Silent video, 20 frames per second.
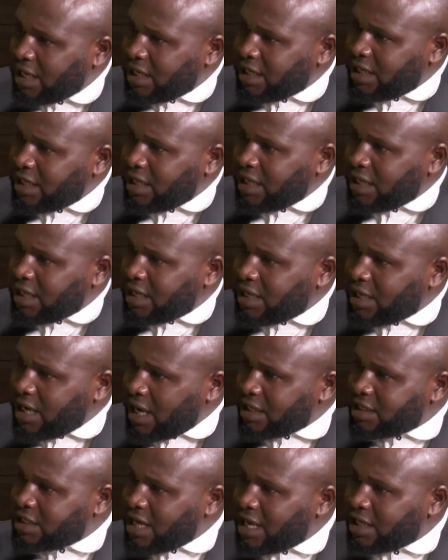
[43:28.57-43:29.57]
the
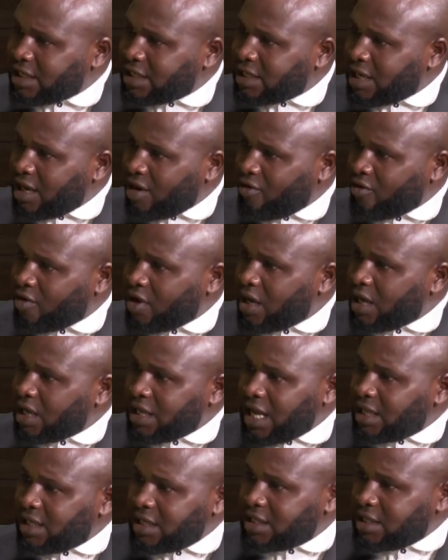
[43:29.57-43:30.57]
cancer itself.
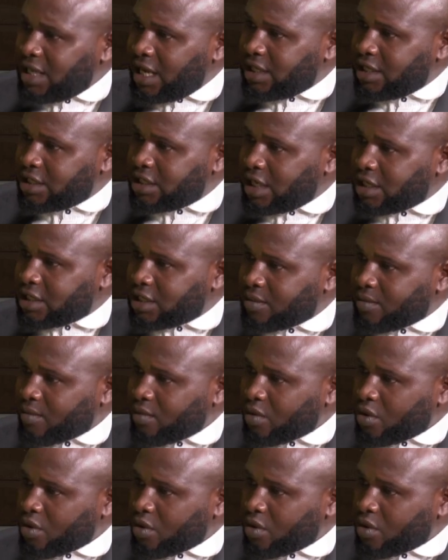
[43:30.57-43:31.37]
That is negligence.